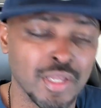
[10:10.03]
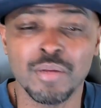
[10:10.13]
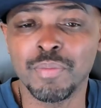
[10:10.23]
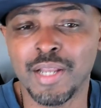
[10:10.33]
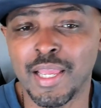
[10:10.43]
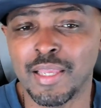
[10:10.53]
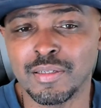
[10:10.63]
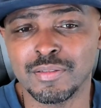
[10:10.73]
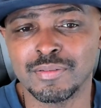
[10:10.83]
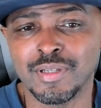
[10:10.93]
But hey,
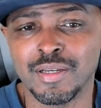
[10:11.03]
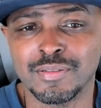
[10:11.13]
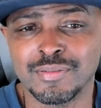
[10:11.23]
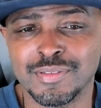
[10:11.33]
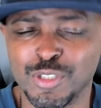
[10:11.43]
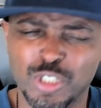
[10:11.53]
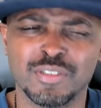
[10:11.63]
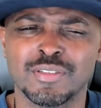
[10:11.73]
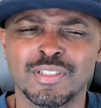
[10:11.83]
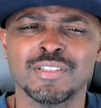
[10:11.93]
Yeah,
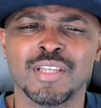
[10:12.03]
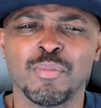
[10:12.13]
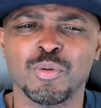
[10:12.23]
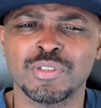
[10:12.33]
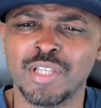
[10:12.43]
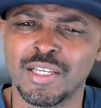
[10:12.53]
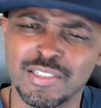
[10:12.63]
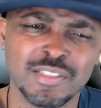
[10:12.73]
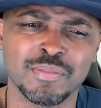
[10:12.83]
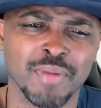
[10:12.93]
just tell me what you think.
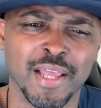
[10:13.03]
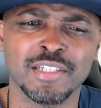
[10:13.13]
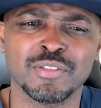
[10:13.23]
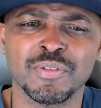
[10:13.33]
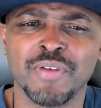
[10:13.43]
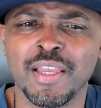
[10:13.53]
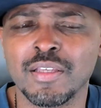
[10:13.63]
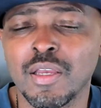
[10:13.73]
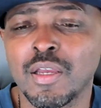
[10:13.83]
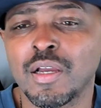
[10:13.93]
It's just a Black History fact.
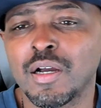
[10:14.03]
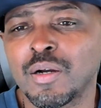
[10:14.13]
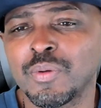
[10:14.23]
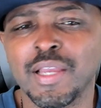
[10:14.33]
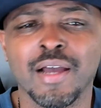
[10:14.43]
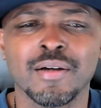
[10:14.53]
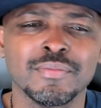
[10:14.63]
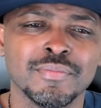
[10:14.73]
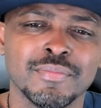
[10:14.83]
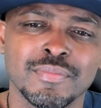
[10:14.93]
We out.
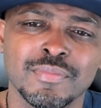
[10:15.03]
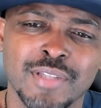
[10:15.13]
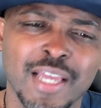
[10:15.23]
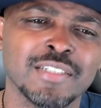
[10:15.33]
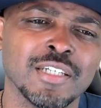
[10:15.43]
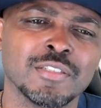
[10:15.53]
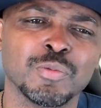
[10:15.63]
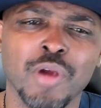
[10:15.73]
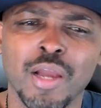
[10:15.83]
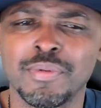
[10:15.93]
Like, share,
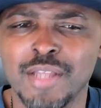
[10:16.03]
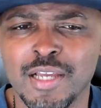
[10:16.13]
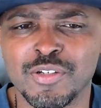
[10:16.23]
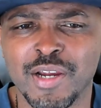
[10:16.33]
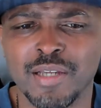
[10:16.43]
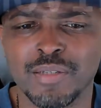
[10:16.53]
subscribe, and die trying.